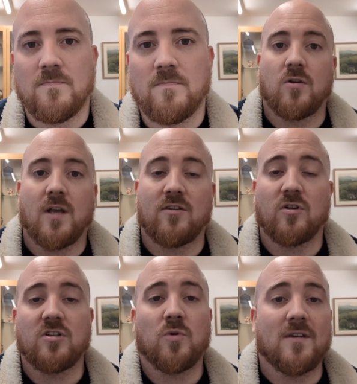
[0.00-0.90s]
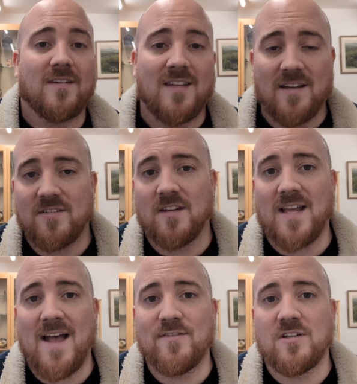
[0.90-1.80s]
Okay, so I just wanted to see if there's
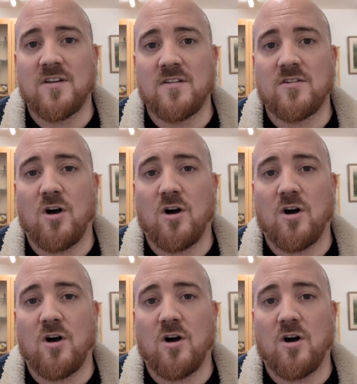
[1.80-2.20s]
evidence